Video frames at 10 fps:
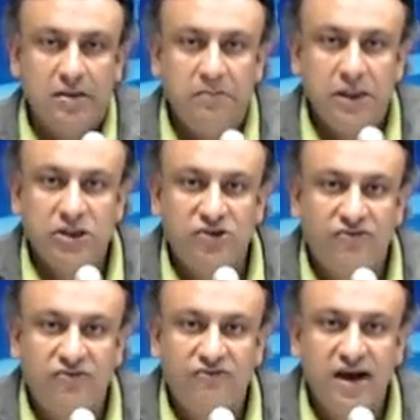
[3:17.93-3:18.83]
Minister
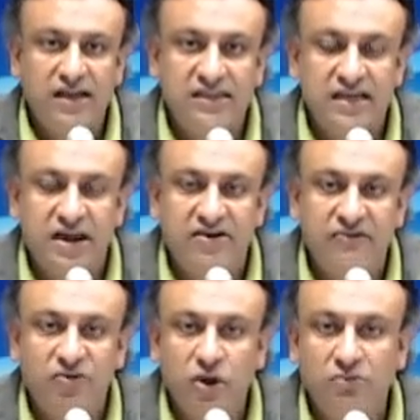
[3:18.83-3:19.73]
for Finance and
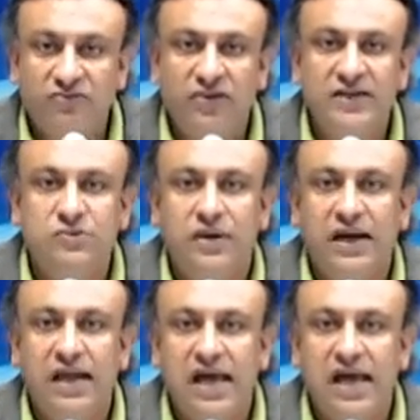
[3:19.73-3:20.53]
Revenue Miftah Ismail